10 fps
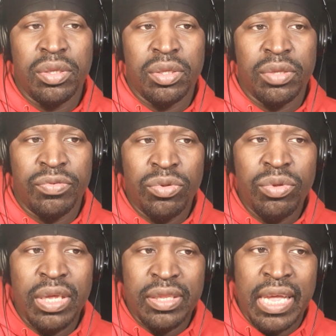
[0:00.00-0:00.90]
If you
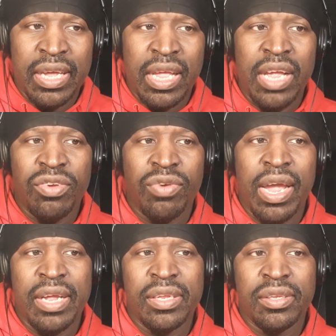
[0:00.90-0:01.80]
get that
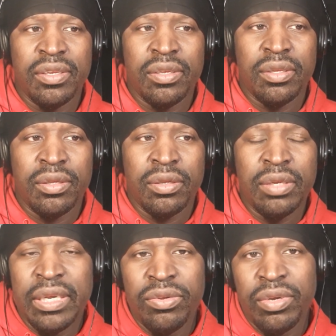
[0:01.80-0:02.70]
contract,
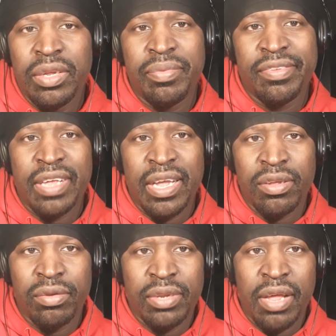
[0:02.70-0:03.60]
you ain't doing nothing but sign
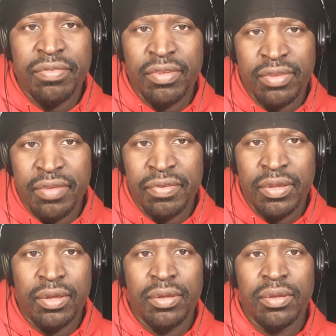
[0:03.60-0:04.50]
your death
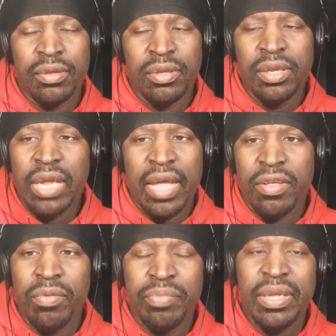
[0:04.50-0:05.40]
certificate. You're not
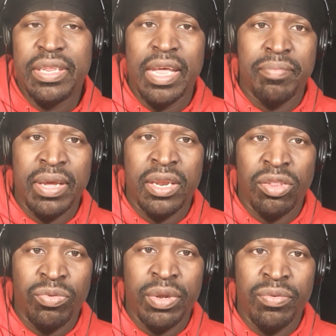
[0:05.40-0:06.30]
going to beat that man in
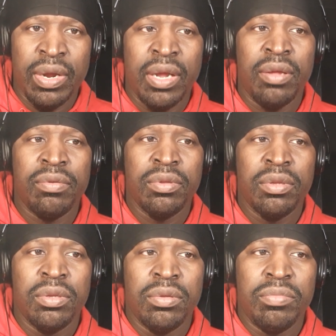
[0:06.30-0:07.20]
3 rounds
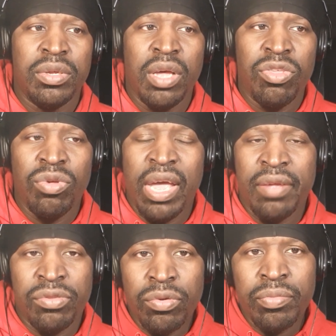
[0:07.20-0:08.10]
because you
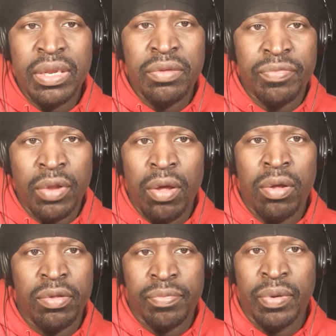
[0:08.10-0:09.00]
have too many
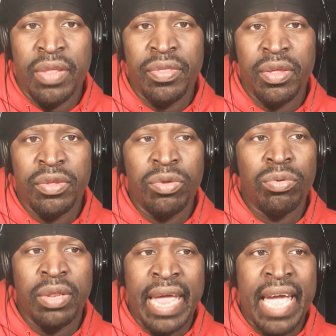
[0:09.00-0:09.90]
flaws, brother. You
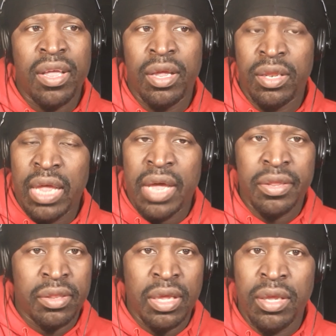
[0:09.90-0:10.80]
lack a lot
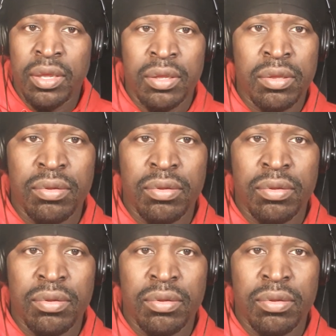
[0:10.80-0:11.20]
of things.